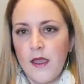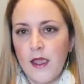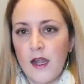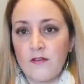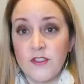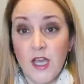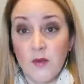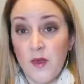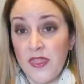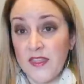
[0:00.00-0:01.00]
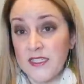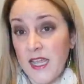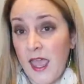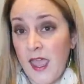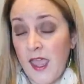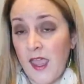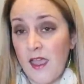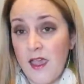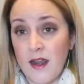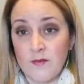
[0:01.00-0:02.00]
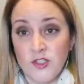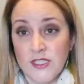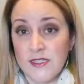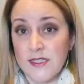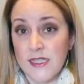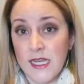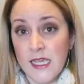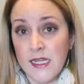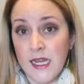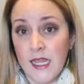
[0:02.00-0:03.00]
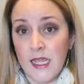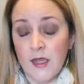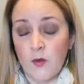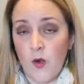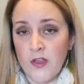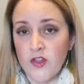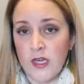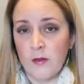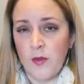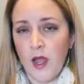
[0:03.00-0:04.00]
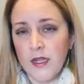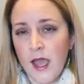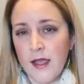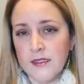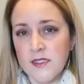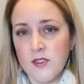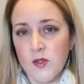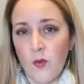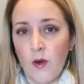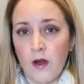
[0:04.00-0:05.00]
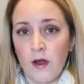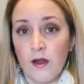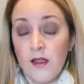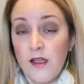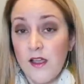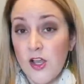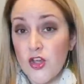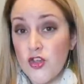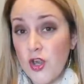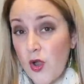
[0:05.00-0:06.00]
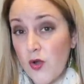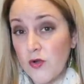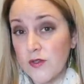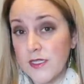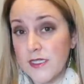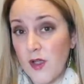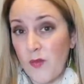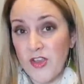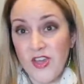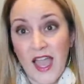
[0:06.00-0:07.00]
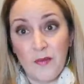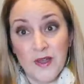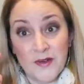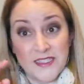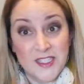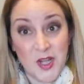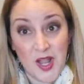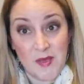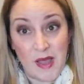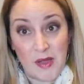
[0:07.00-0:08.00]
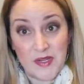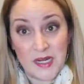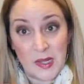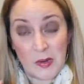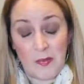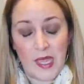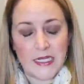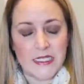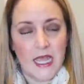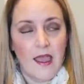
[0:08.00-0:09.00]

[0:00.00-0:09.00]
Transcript: kind of done with the day and I'm just sitting and knitting and watching podcasts or shows, which I'm going to talk about in a little bit.